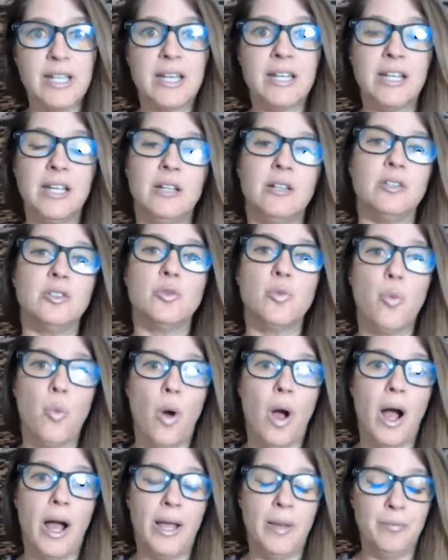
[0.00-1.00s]
And here's
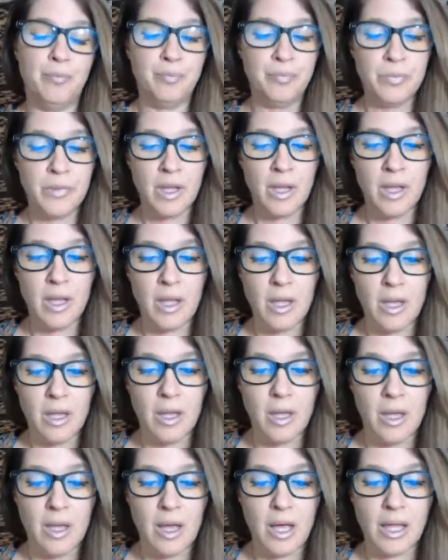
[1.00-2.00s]
why.
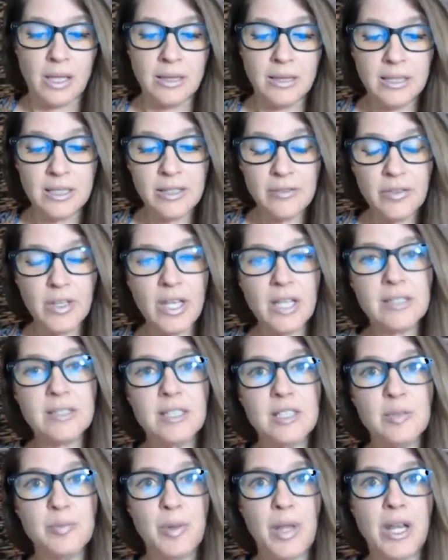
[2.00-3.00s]
Living as
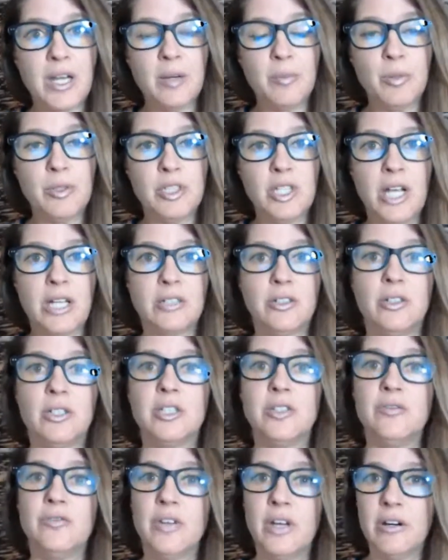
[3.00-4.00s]
a splenic projector
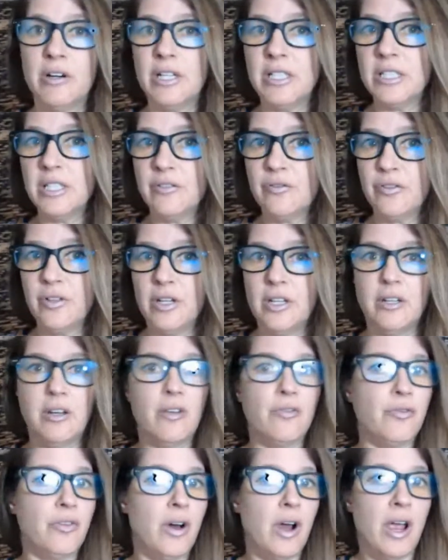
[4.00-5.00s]
is very different
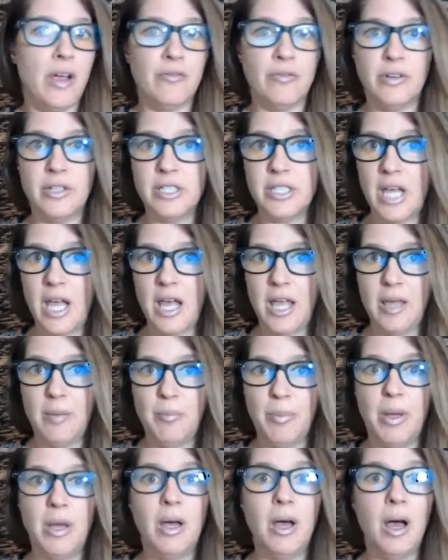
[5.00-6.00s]
for every
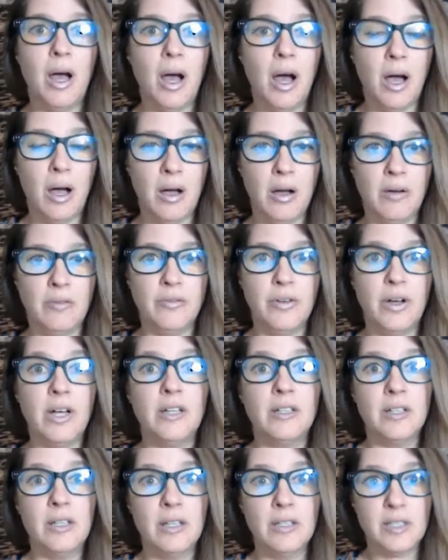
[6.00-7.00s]
type of
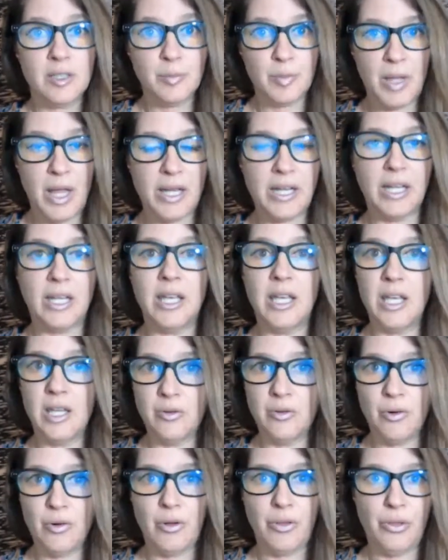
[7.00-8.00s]
splenic
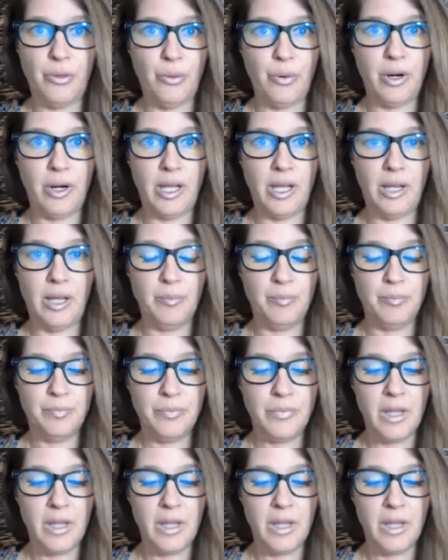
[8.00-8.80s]
inner authority.